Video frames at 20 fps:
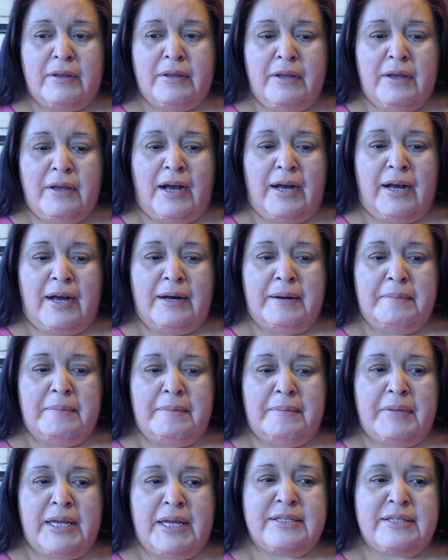um,
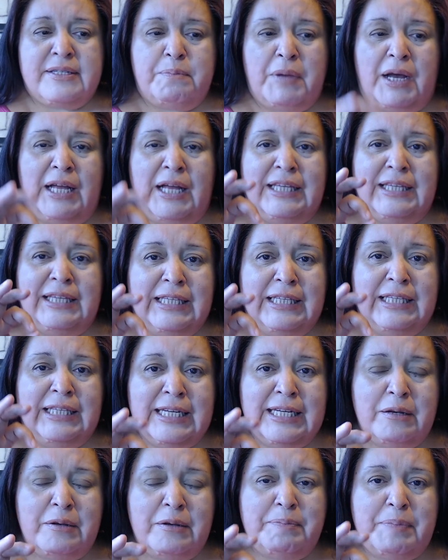is a
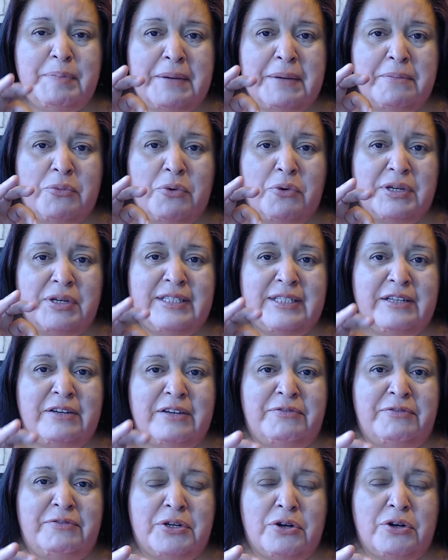little bit more
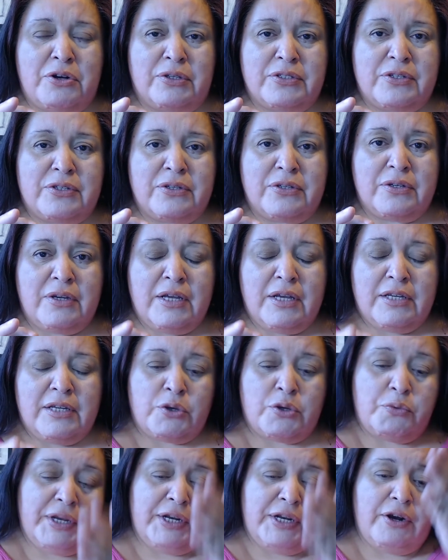difficult. So
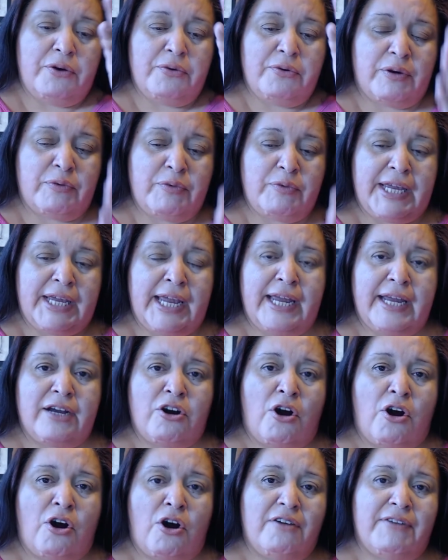we don't we can't
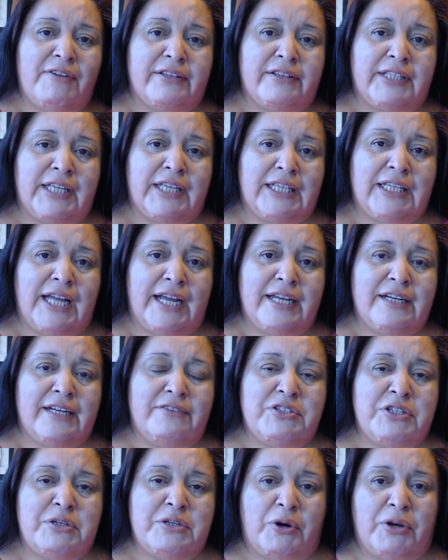carve out that line of
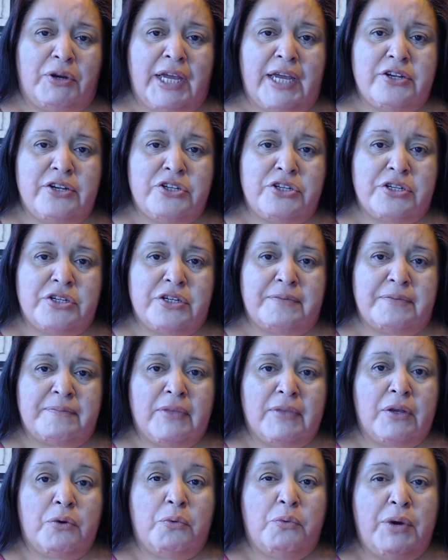demarcation
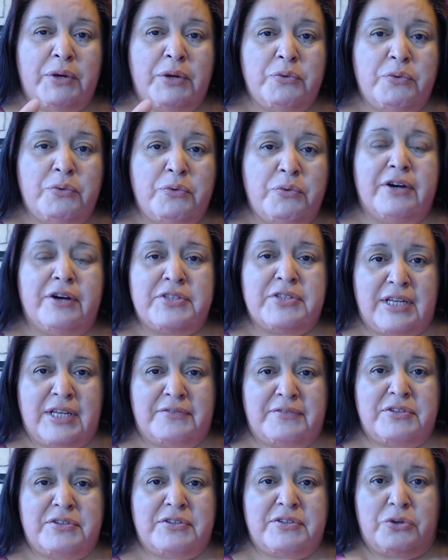when we
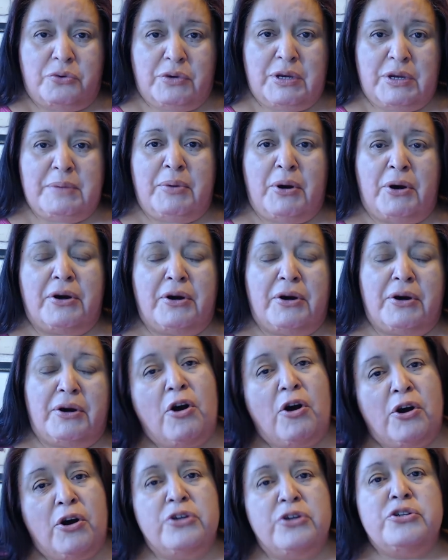ourselves in the Green Party
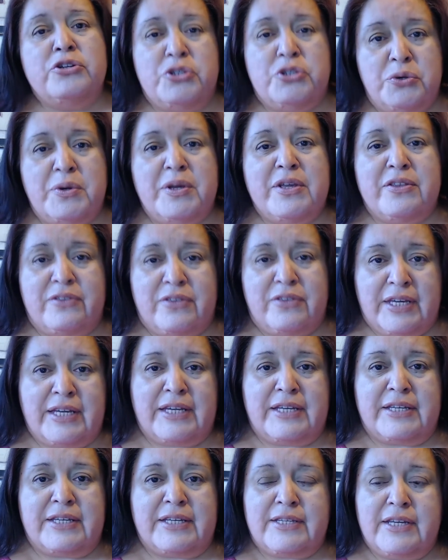aren't doing
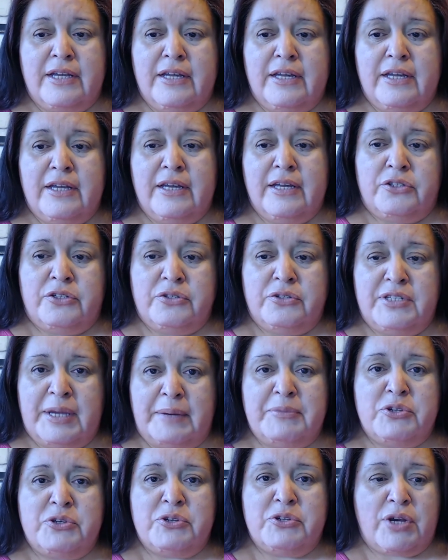things to
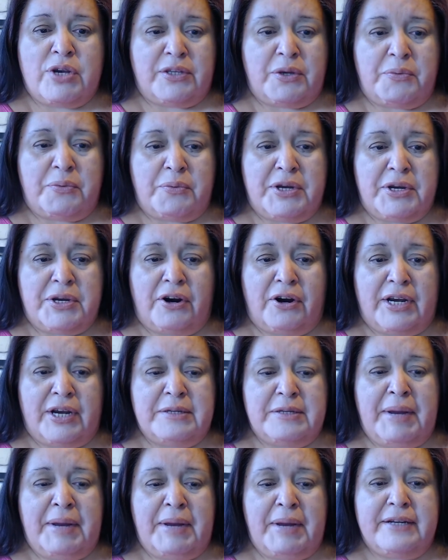demonstrate that we are
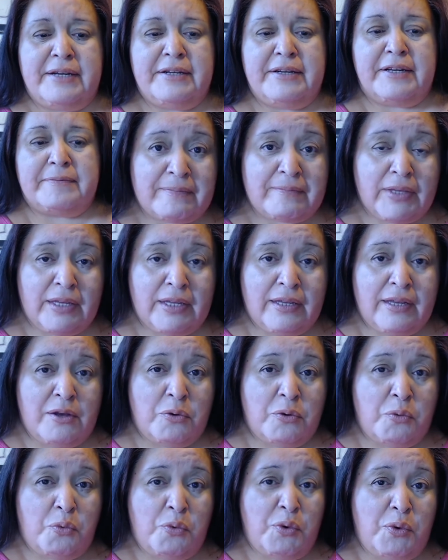independent.
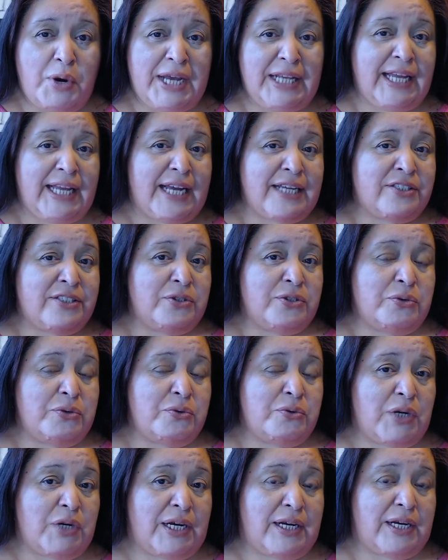We like
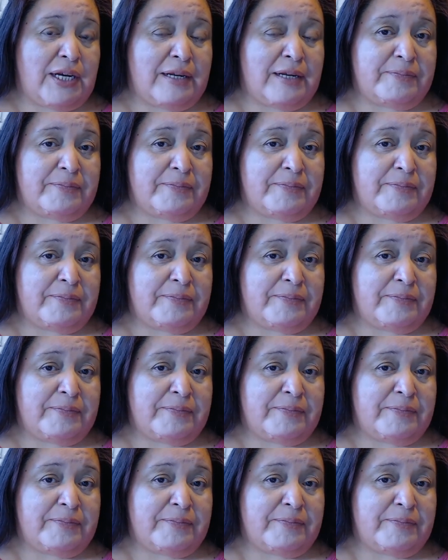to uh,